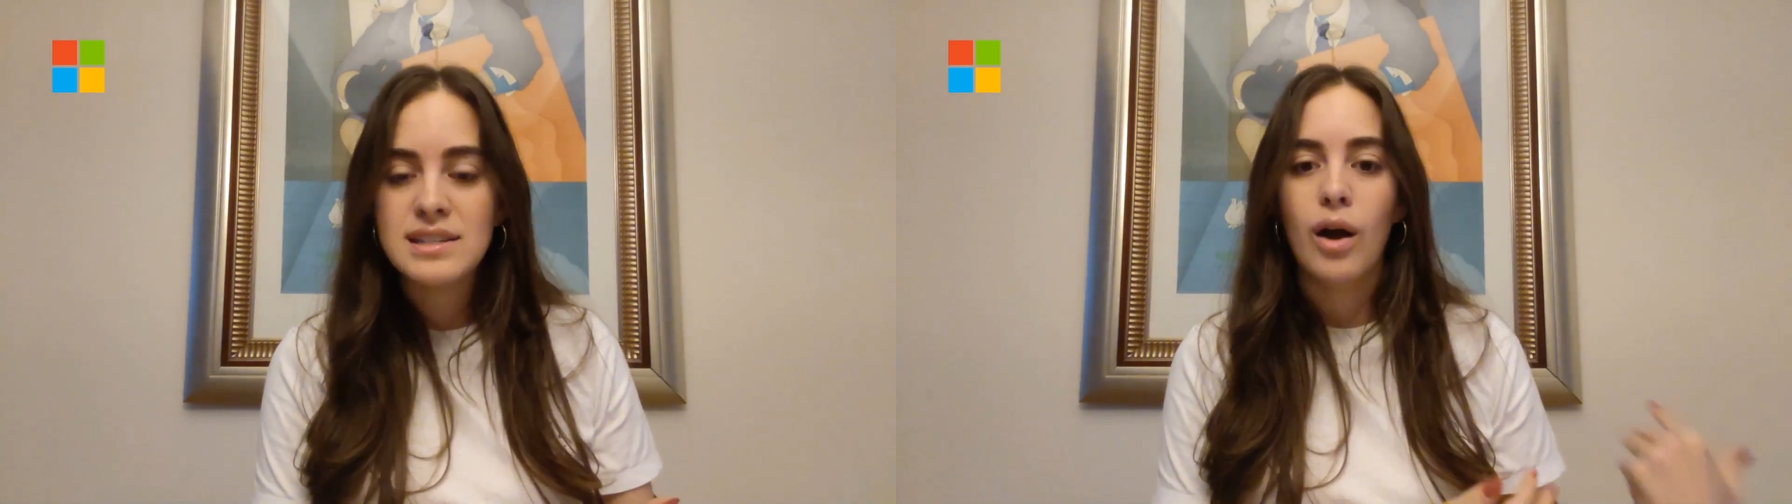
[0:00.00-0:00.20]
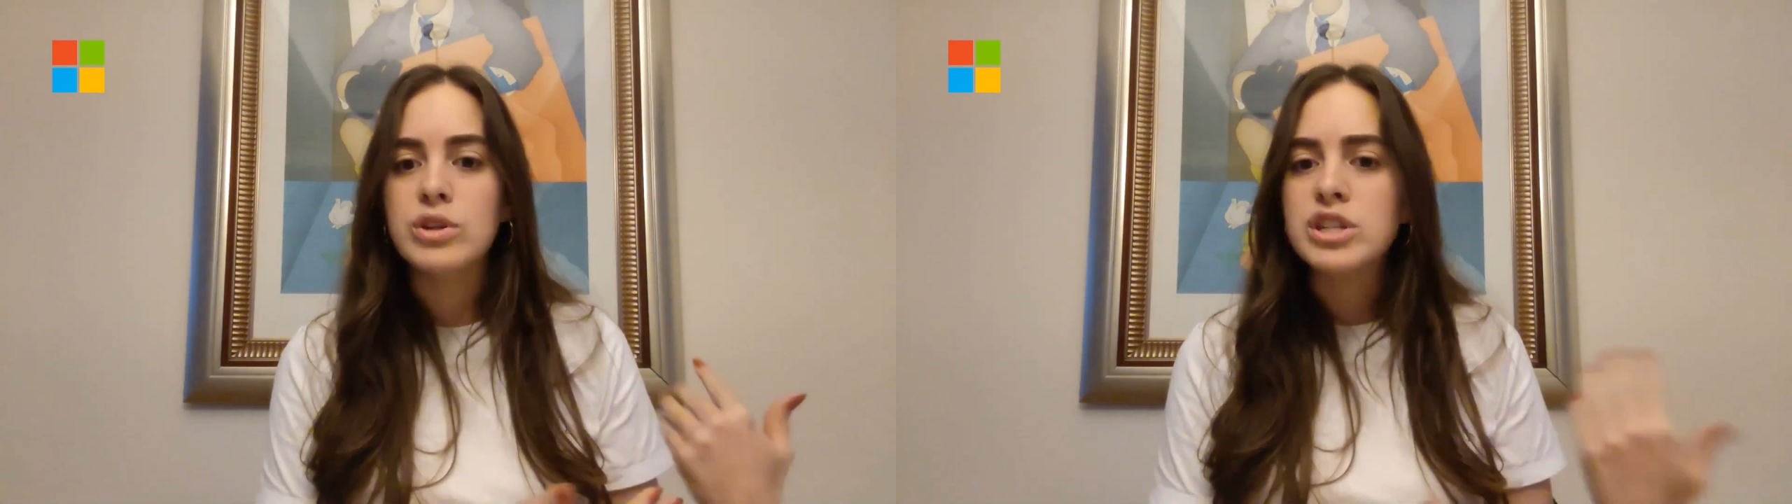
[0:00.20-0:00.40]

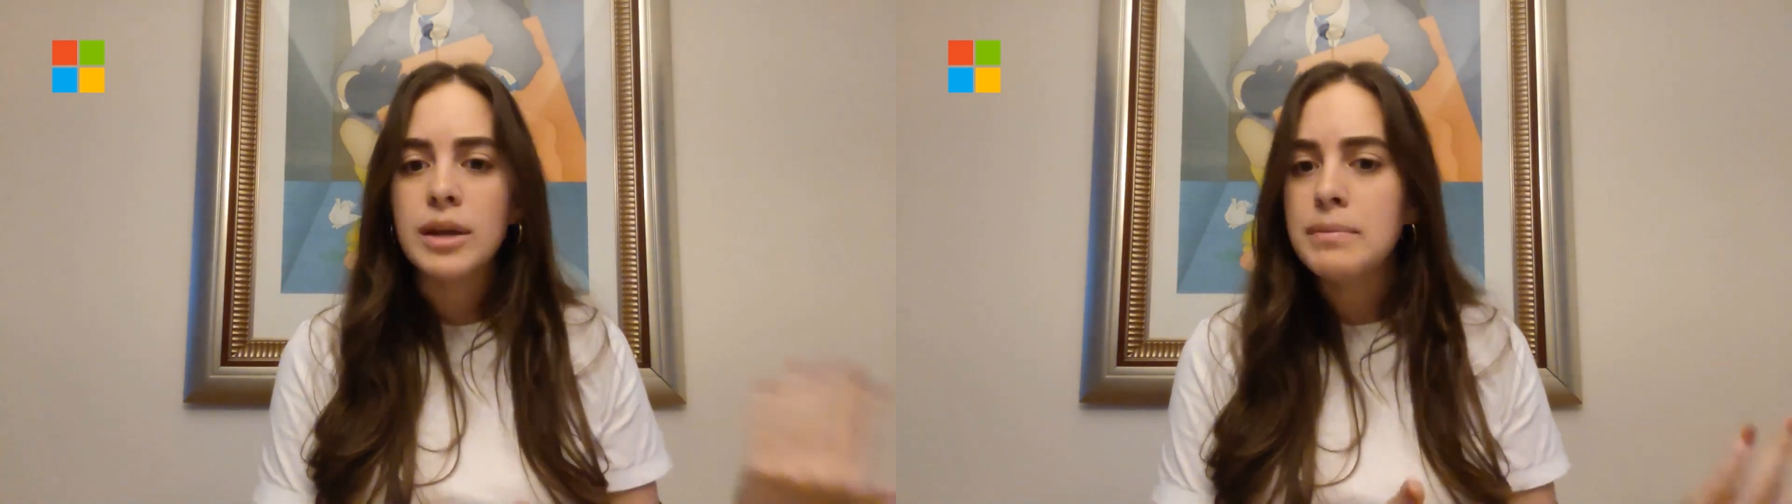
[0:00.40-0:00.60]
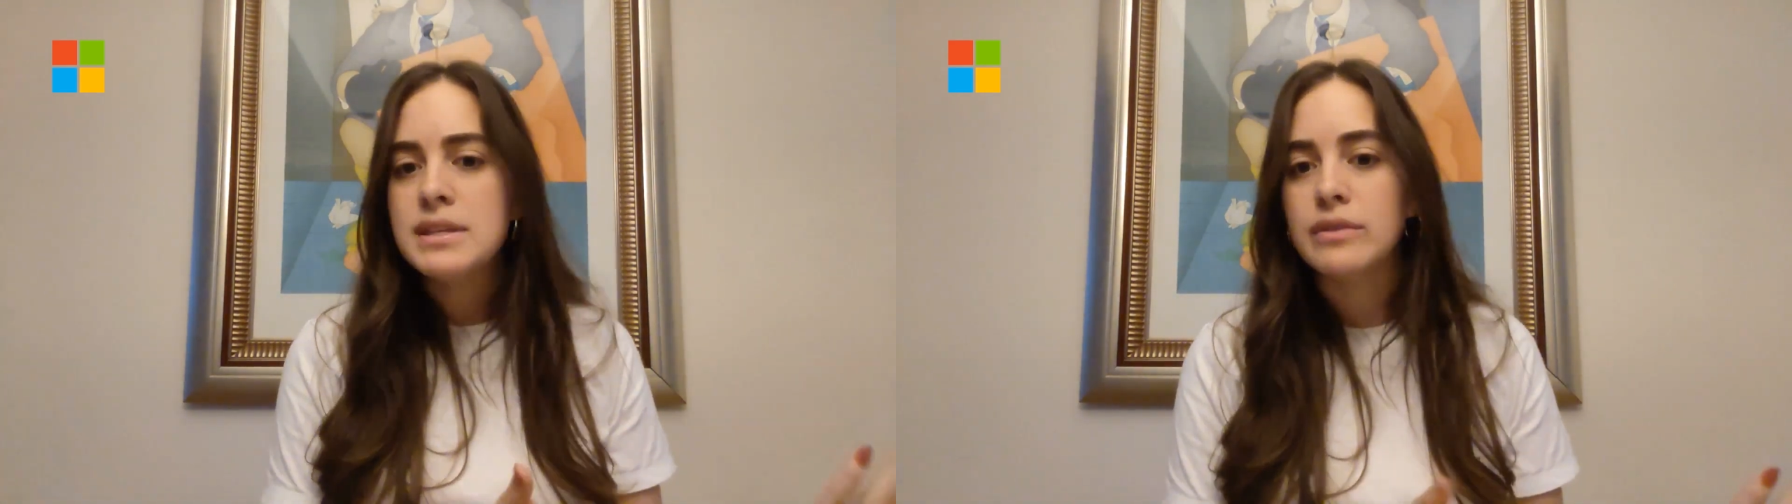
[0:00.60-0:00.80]
which can
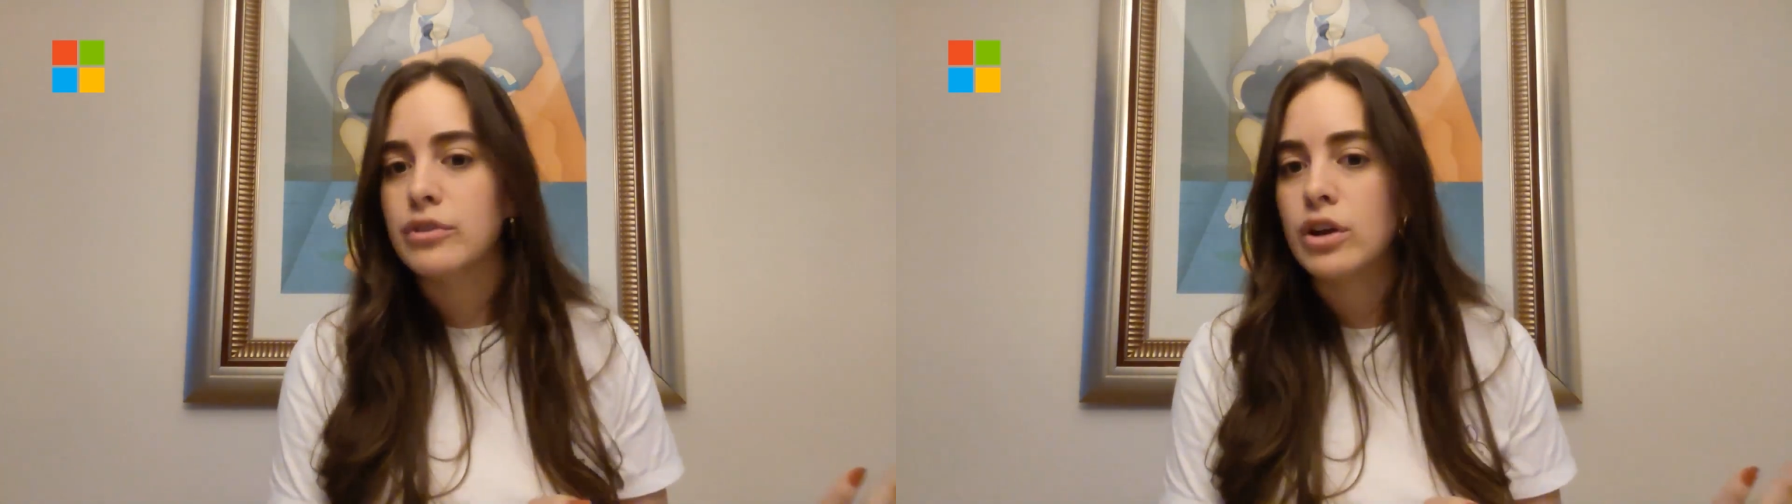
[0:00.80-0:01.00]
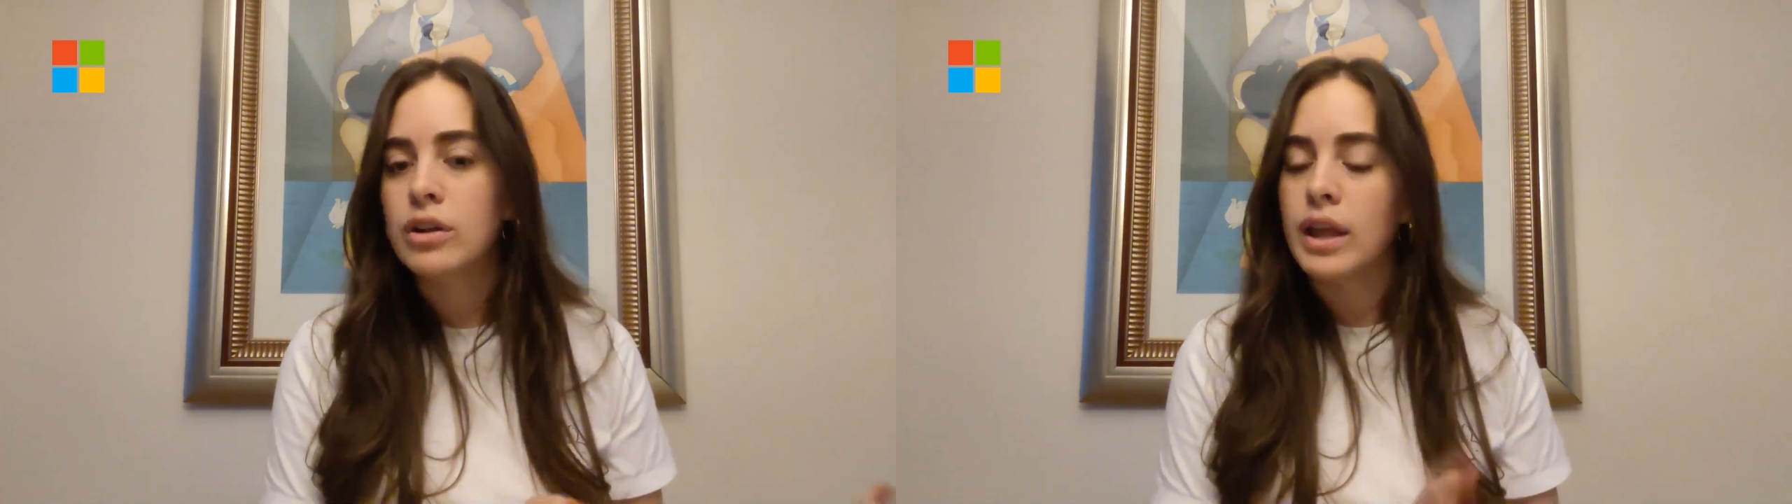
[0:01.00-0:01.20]
be difficult.